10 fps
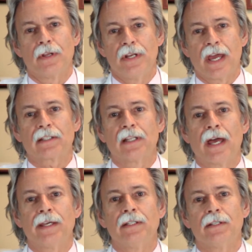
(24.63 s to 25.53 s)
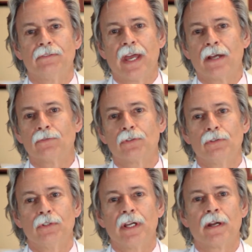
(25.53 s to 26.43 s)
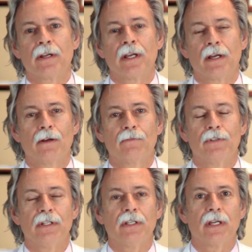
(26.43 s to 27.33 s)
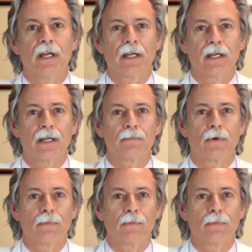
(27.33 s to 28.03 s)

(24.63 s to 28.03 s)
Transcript: the neckline down to the area of the, uh,